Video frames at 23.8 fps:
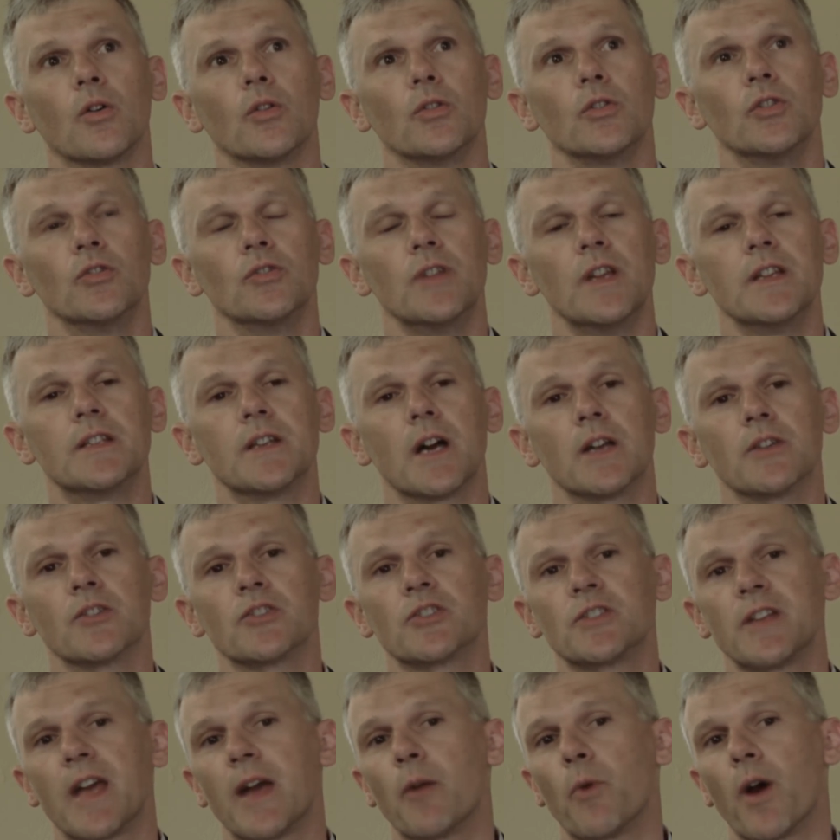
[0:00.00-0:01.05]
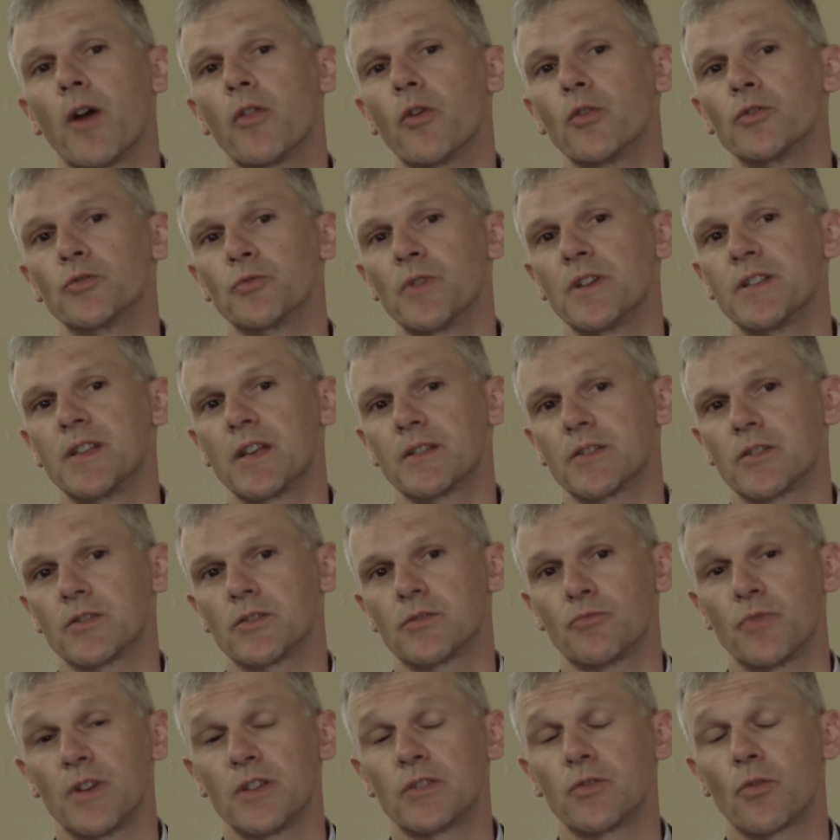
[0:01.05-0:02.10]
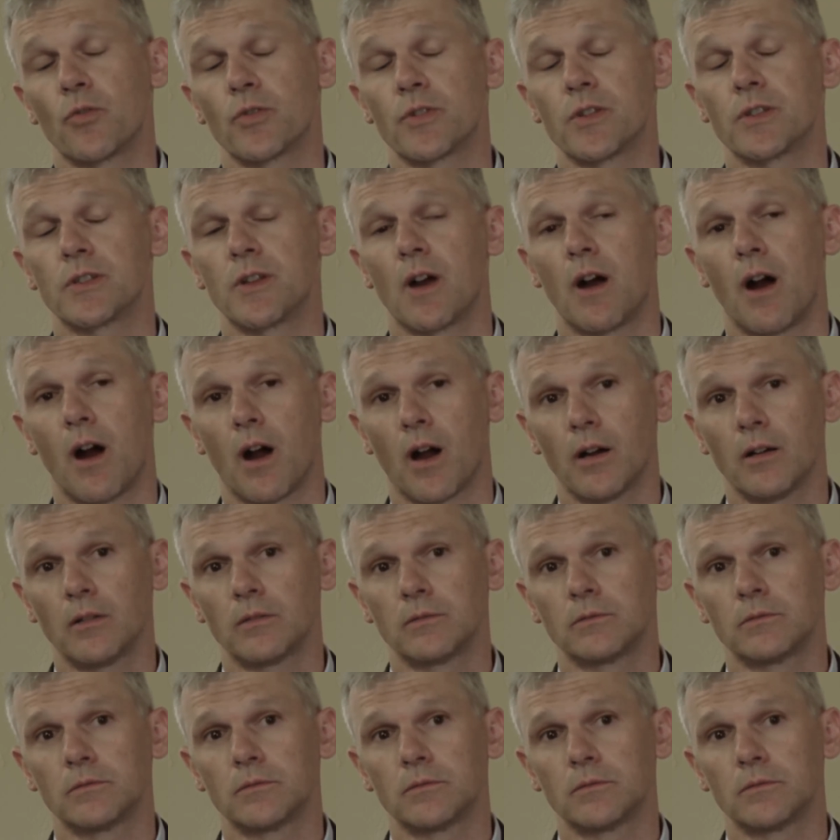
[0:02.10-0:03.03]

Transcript: you need to understand where those resources, resources are.